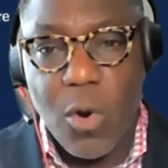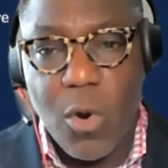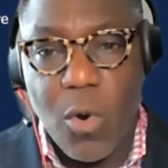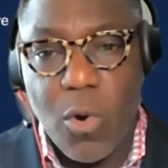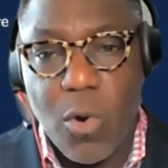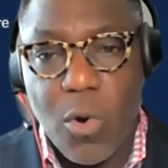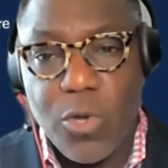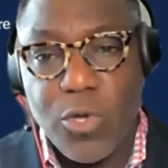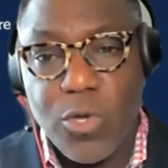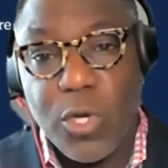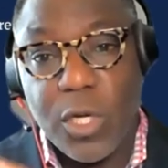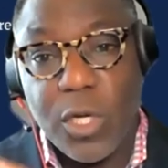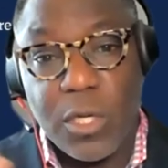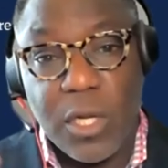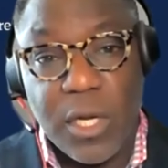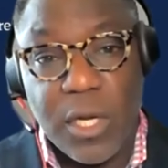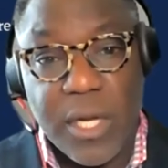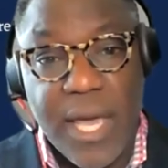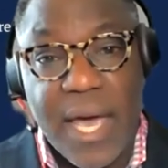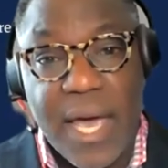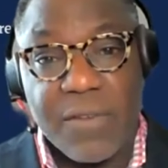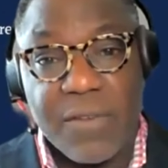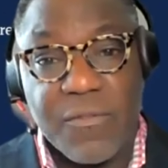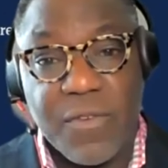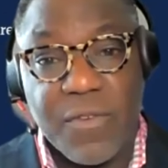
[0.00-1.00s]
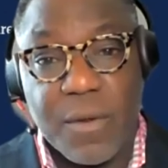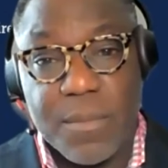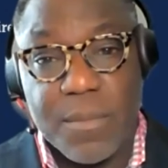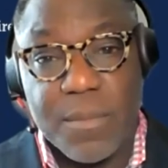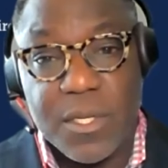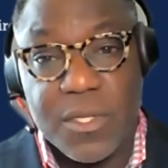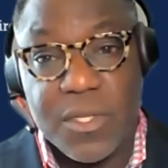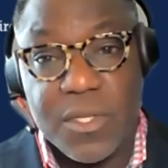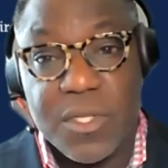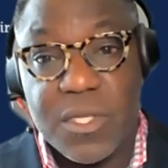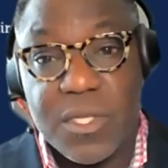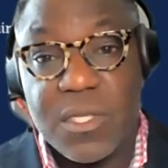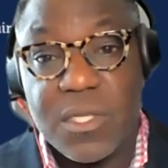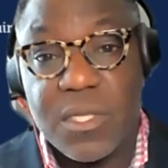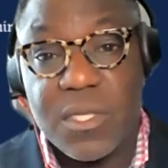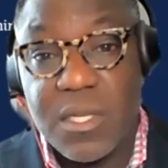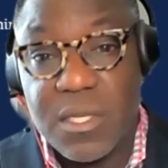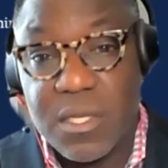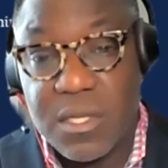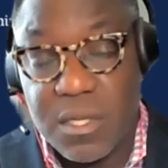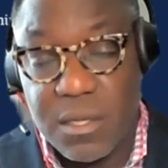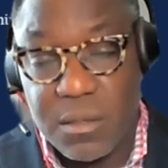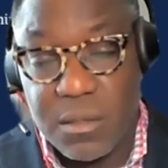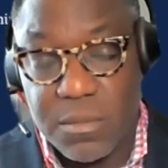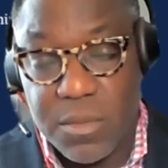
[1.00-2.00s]
Or you can look at it from a
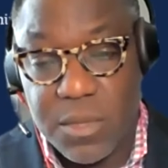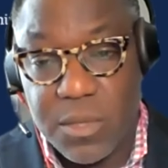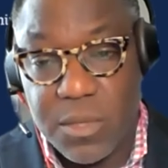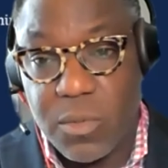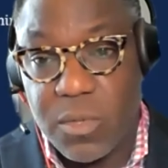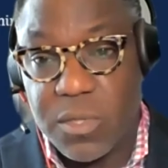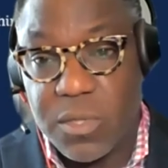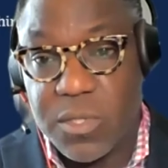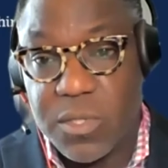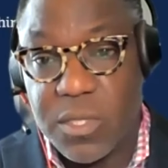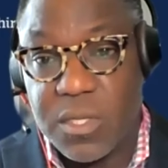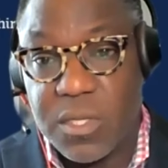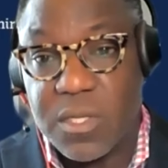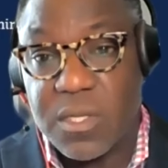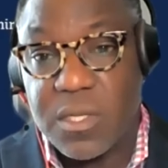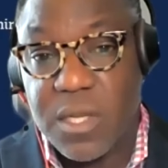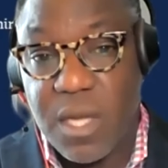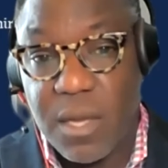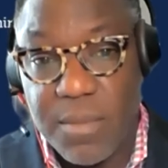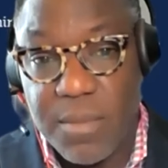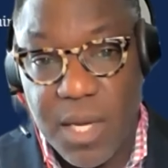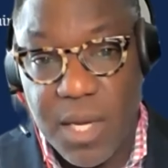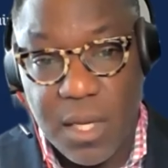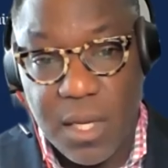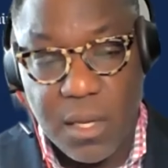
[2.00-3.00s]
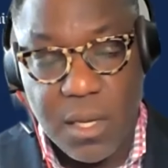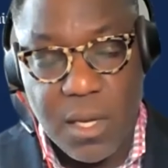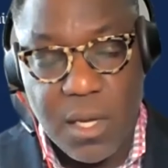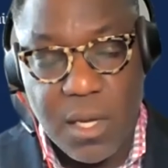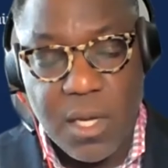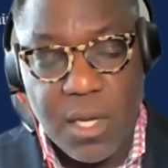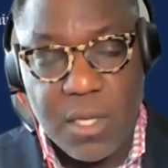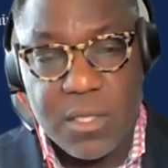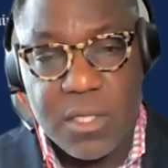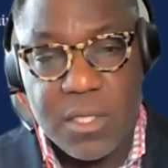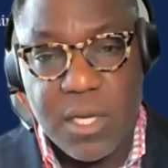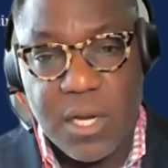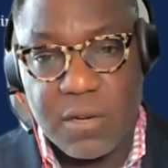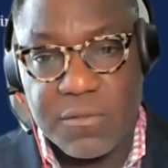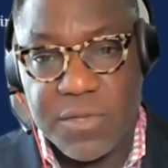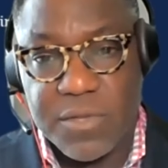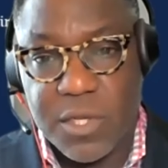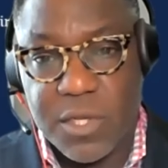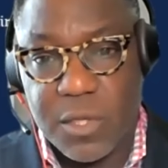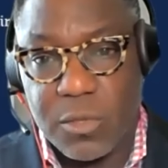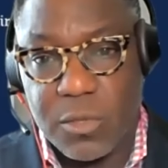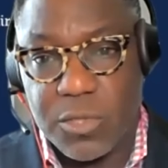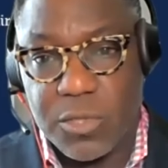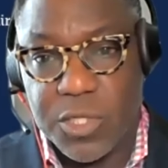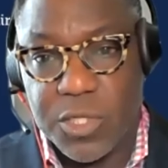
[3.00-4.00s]
systems or a systemic set of
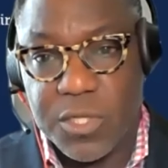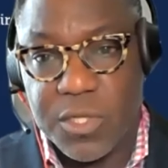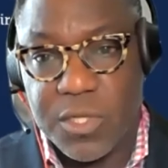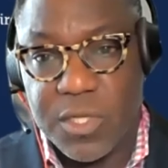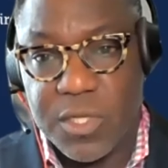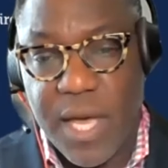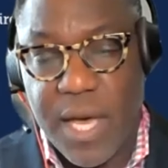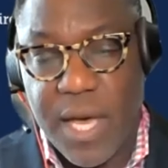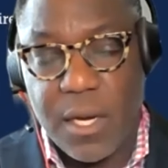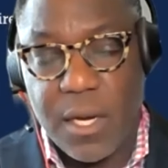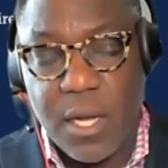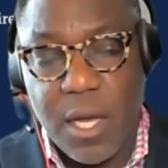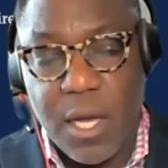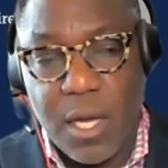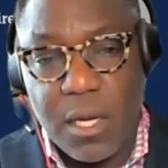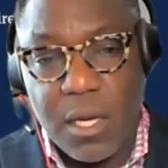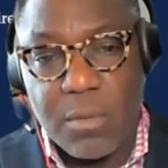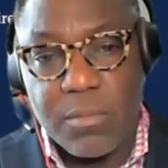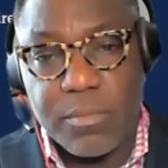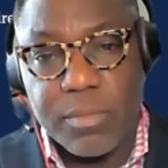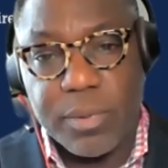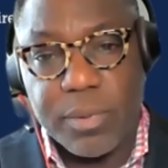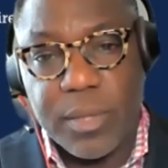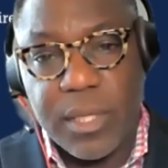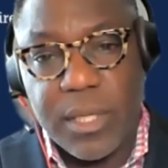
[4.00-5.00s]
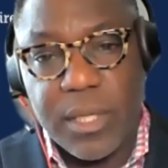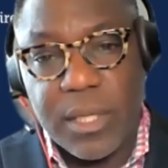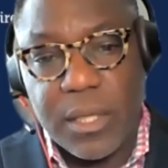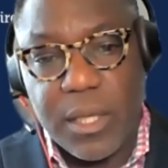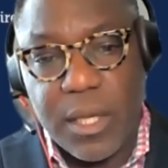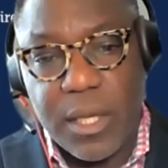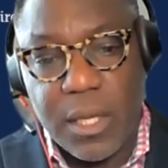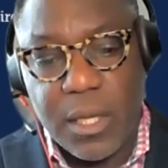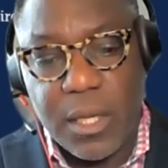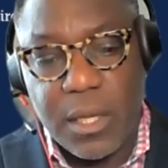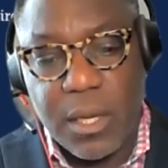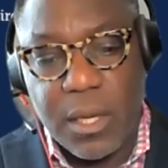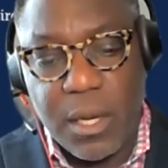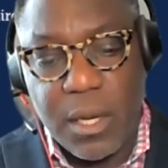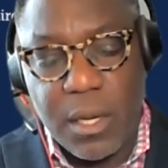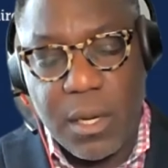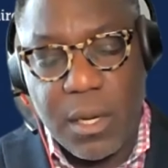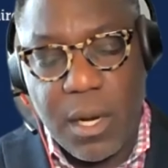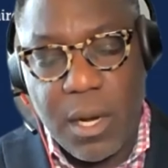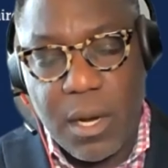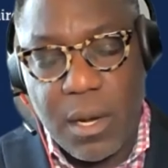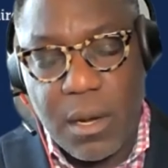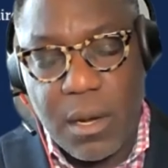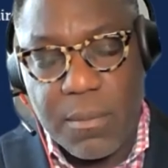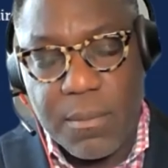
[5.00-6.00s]
solutions that completely
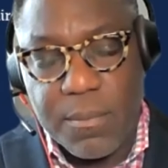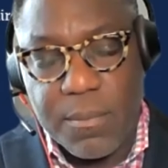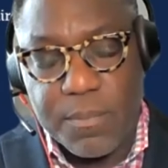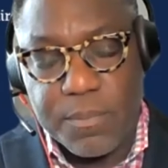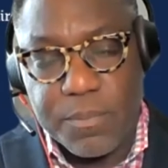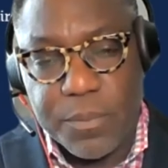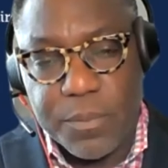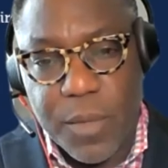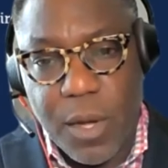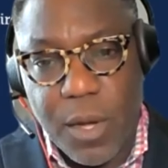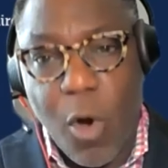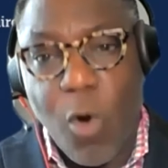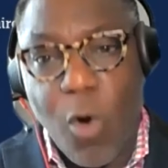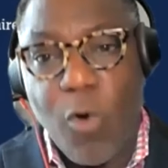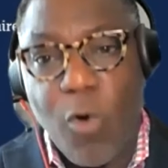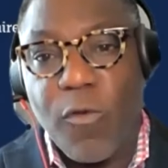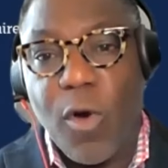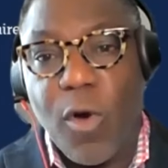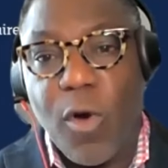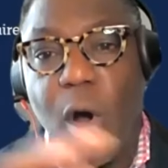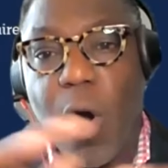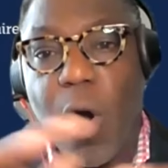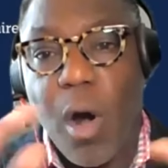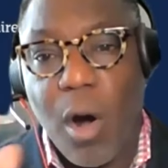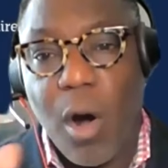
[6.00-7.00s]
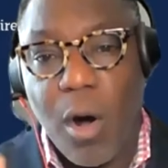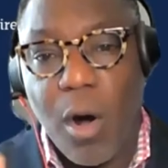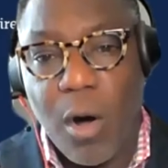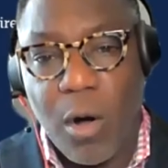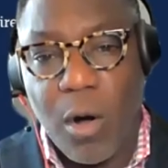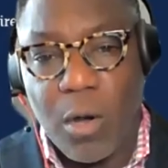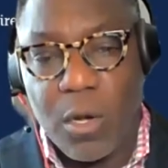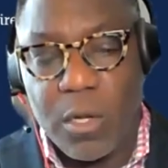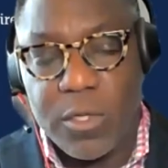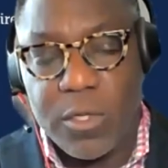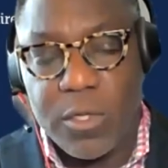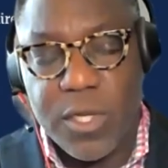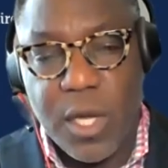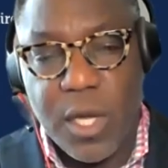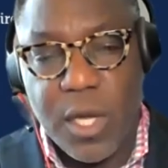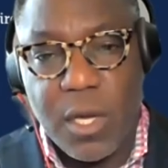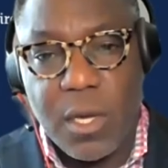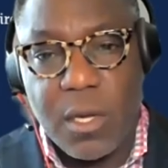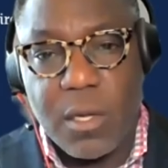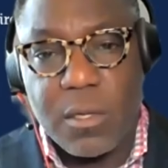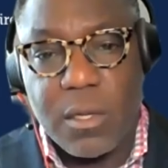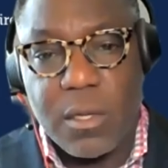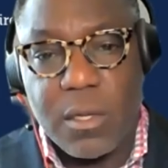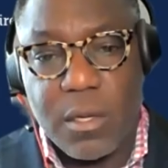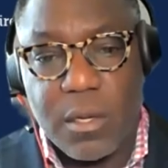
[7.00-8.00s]
overhauls
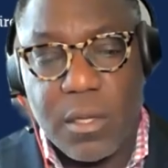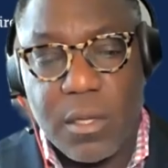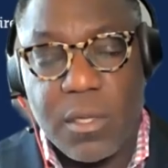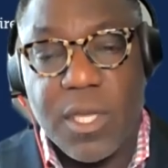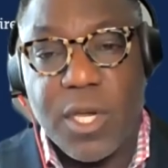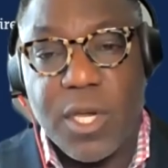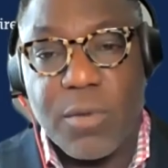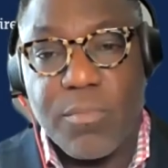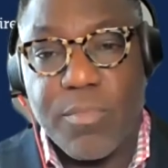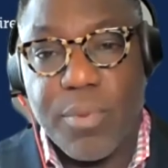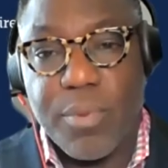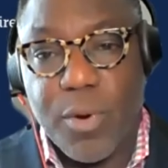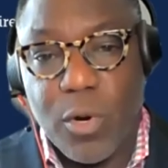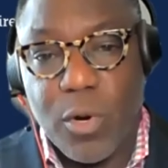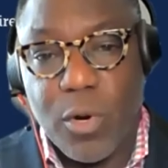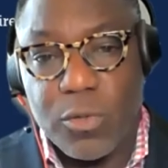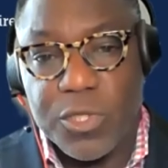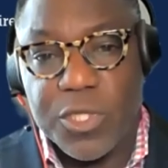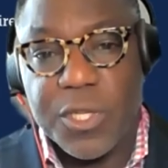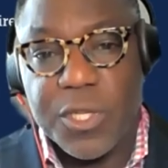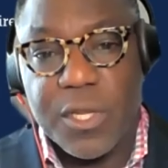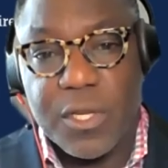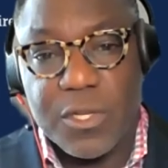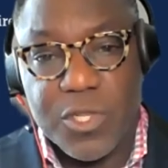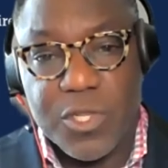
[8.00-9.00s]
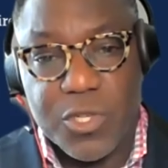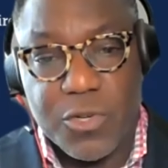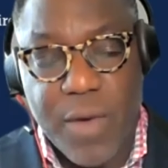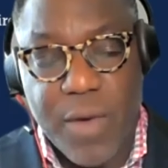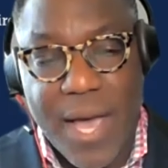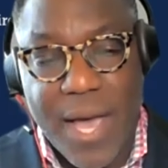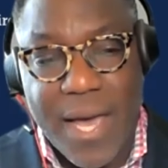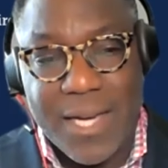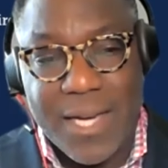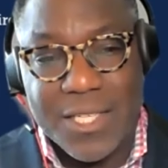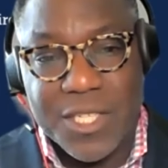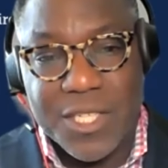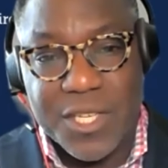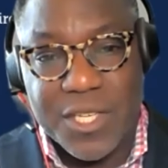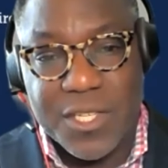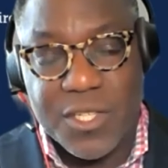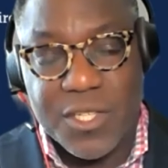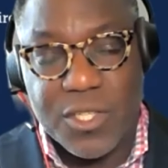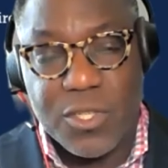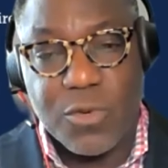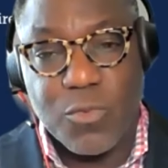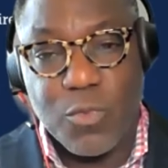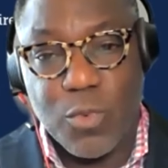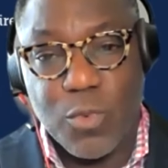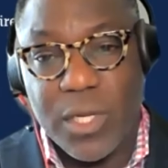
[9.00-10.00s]
the approach and the strategies
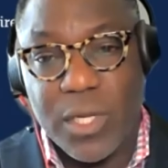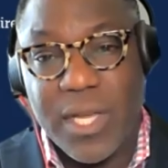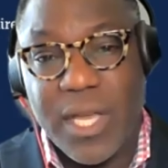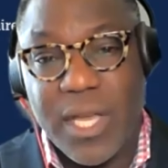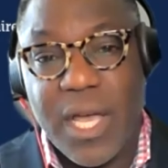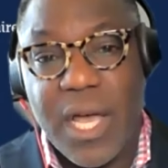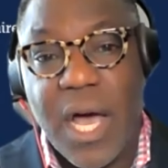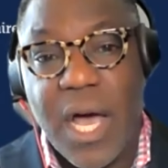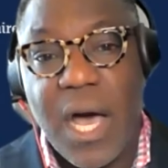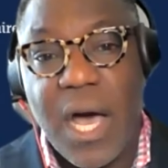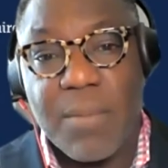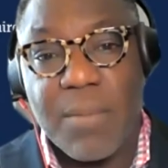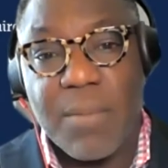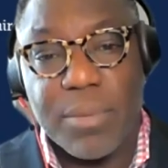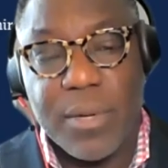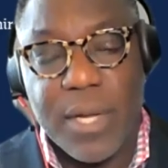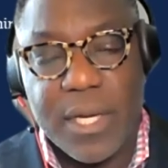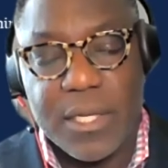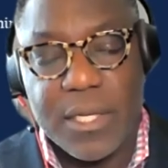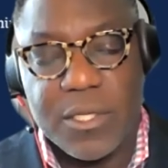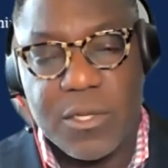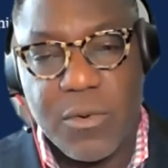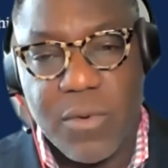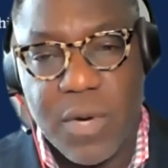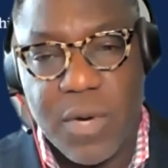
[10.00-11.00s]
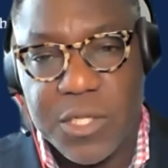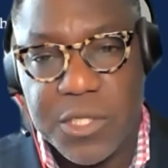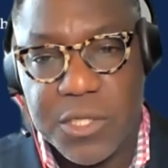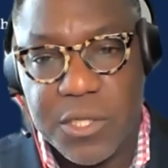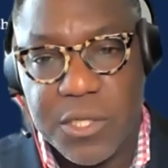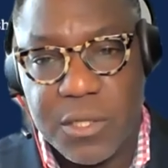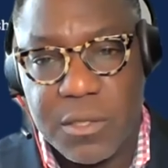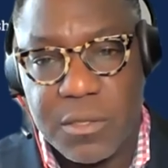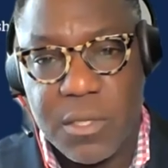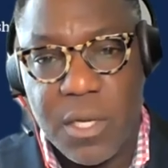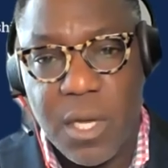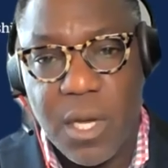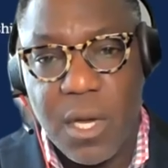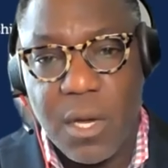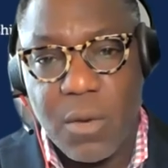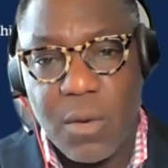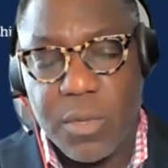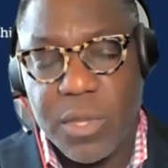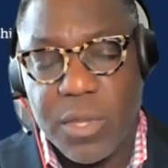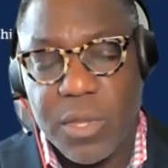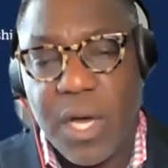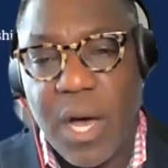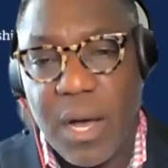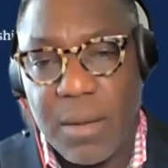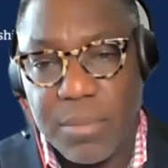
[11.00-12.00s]
to really complex questions
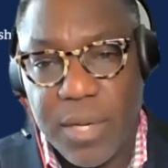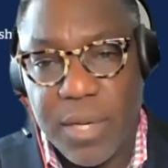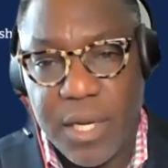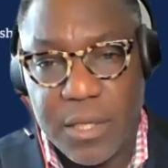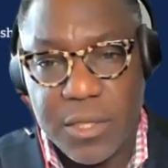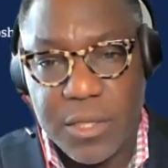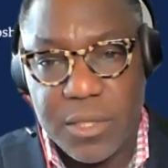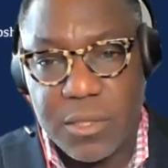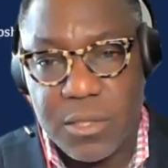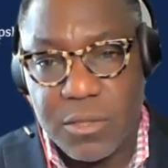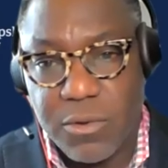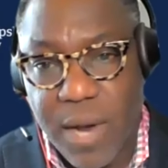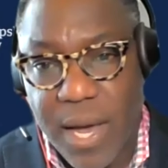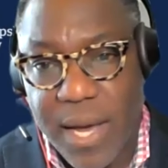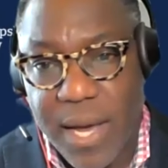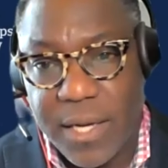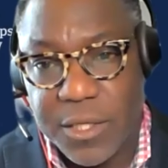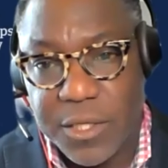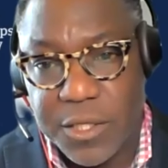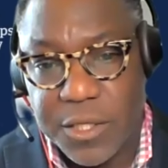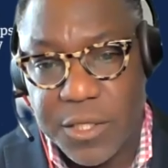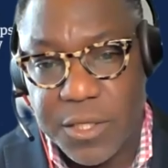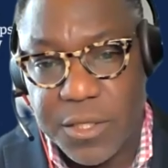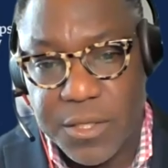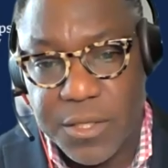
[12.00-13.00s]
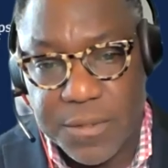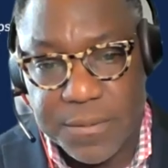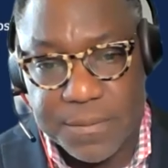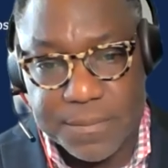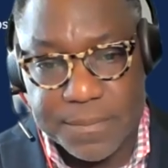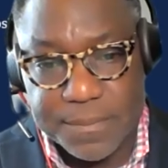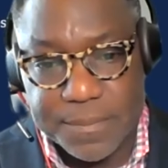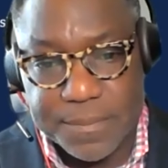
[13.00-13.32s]
with complex strategies.